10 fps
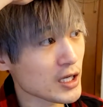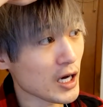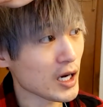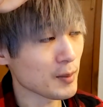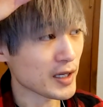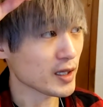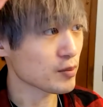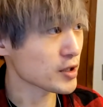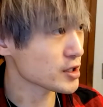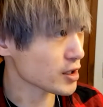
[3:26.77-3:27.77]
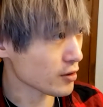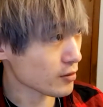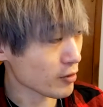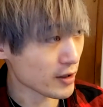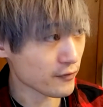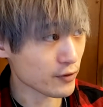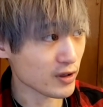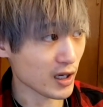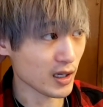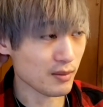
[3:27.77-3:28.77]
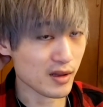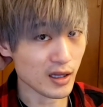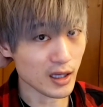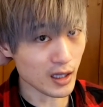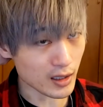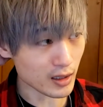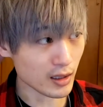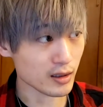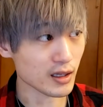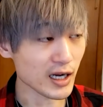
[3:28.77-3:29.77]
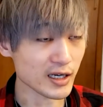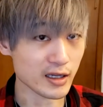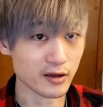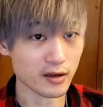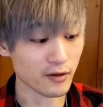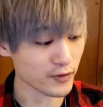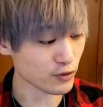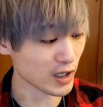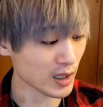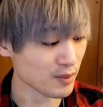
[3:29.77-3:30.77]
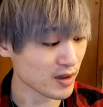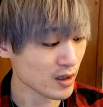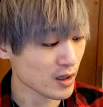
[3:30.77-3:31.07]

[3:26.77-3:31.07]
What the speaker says: I did bleach it quite a few times and dyed it a few times.